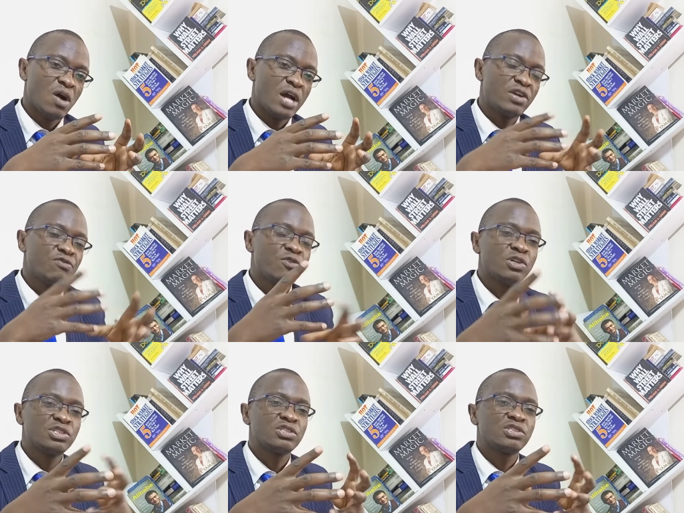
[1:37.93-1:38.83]
And of
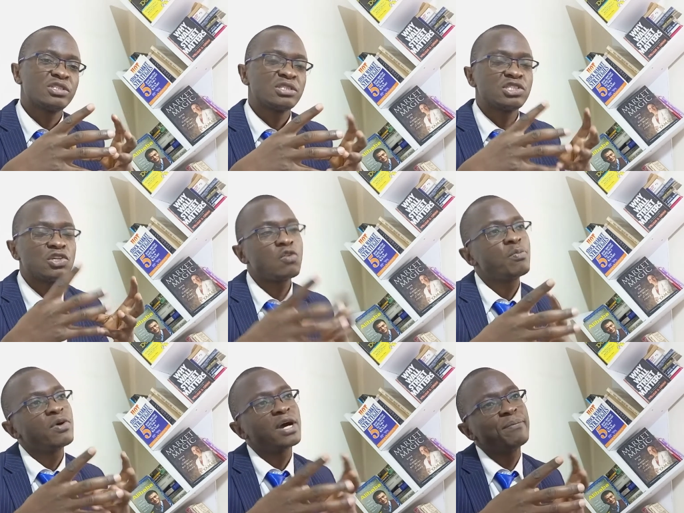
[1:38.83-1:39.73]
course,
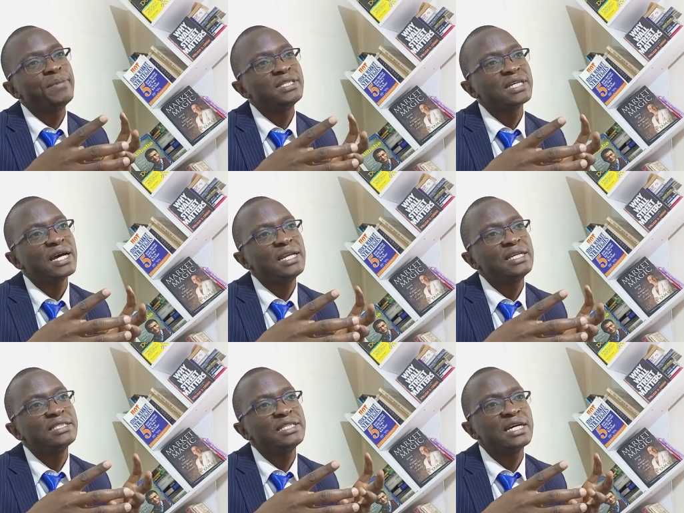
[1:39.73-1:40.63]
stockbroker basically
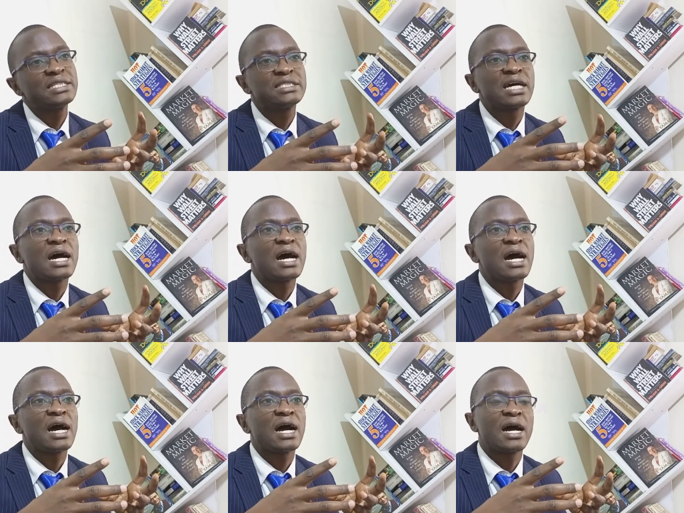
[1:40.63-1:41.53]
is just
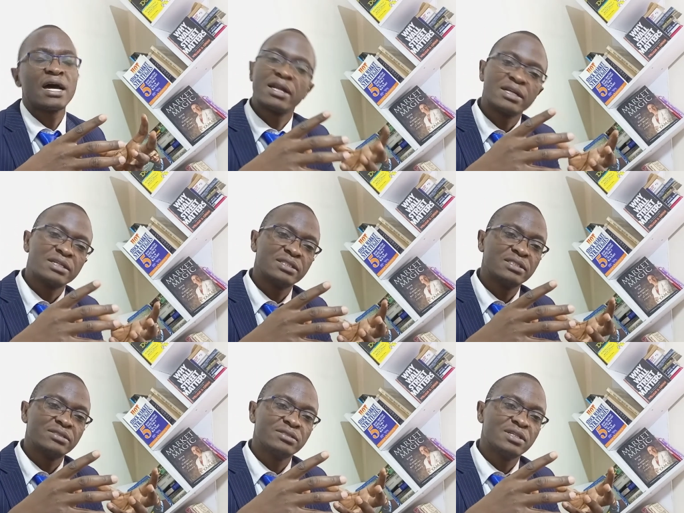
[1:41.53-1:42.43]
a
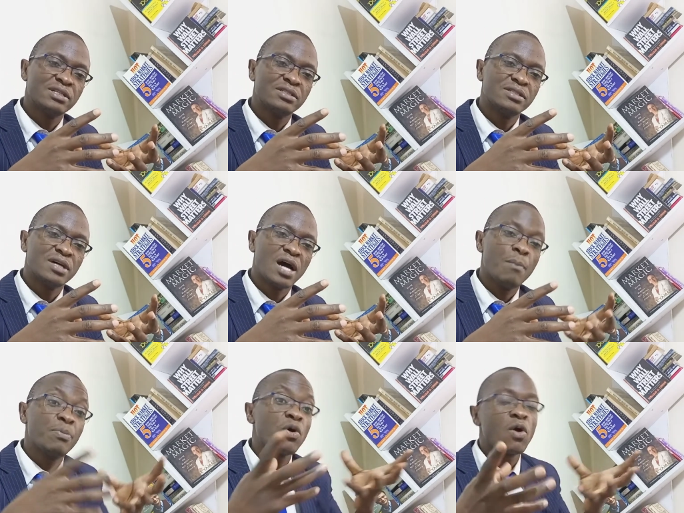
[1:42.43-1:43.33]

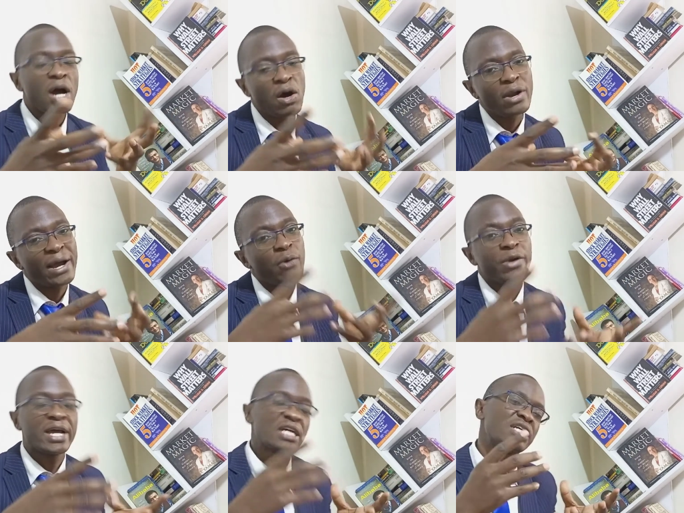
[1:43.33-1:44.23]
broker or a
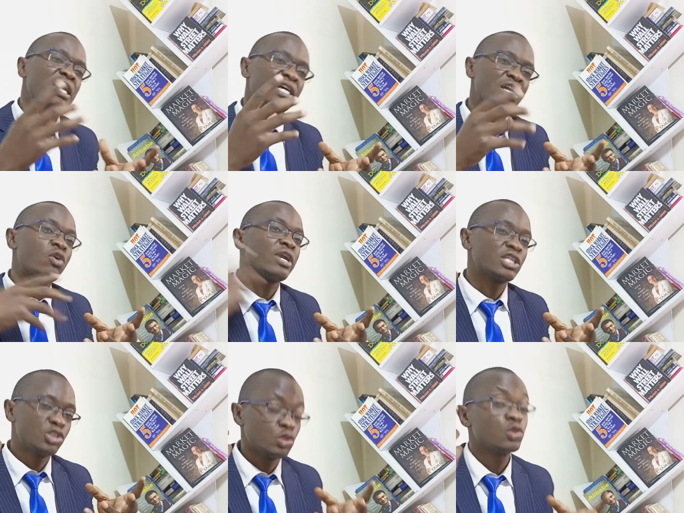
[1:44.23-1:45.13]
connector. He
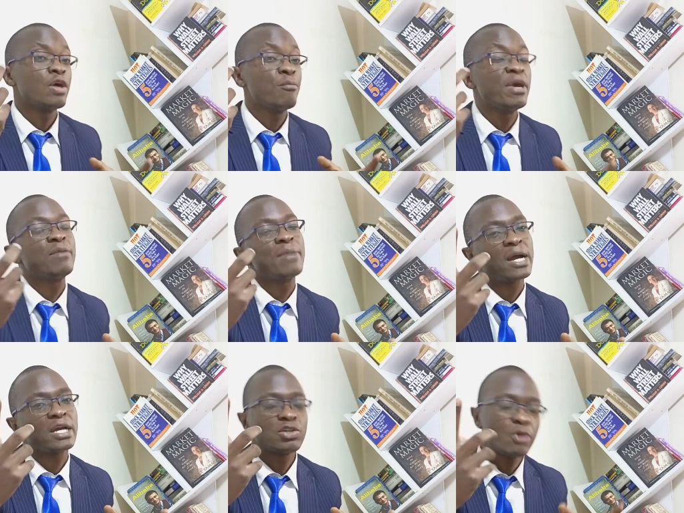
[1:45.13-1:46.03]
connects you to the main
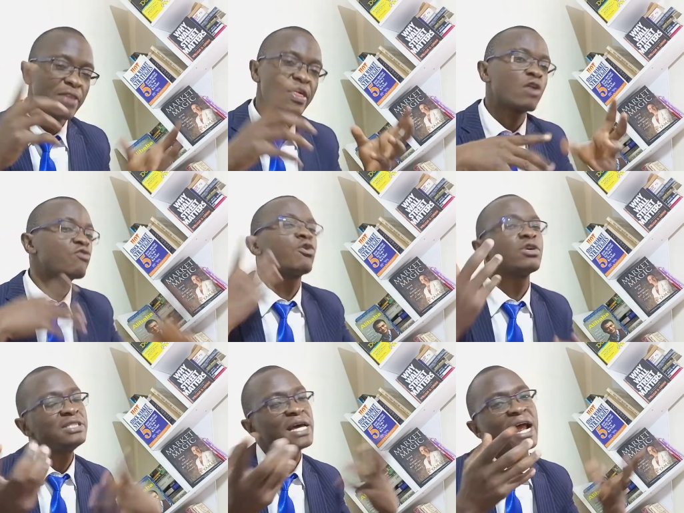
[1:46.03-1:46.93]
market where there are
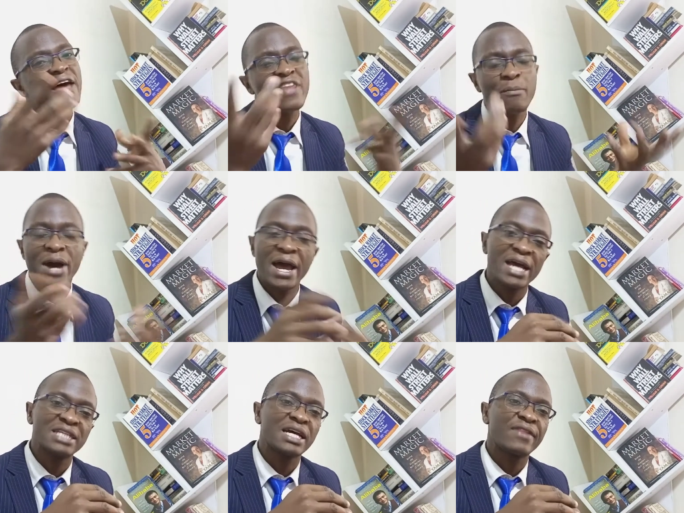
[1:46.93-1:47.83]
other
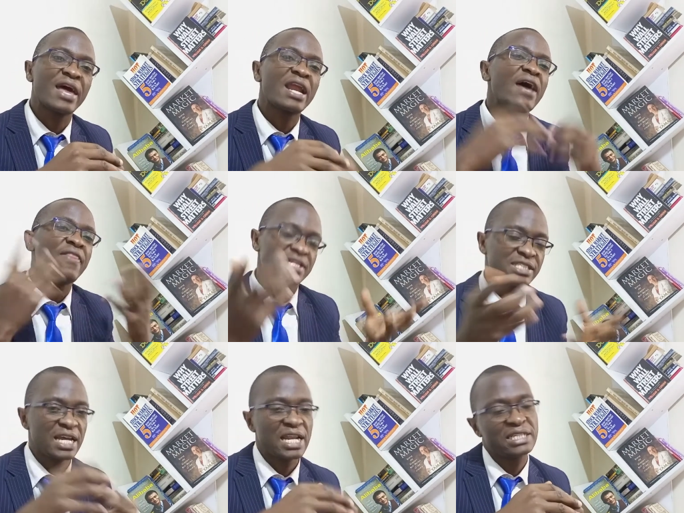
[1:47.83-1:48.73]
buyers and there are other
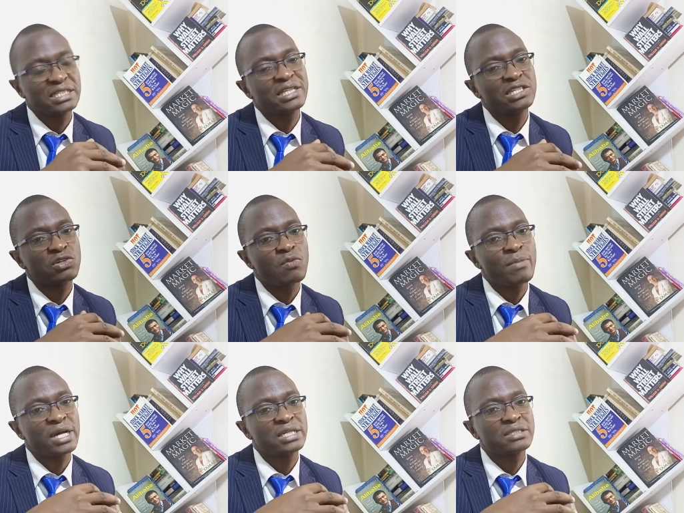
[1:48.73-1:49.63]
sellers in the stock
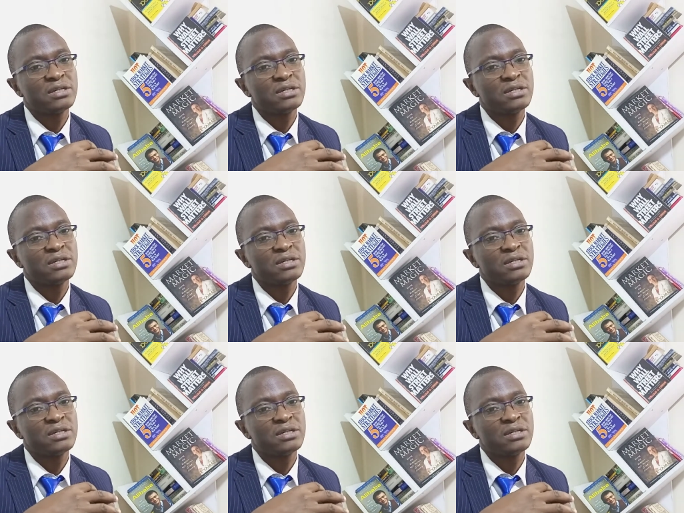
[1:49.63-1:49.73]
market.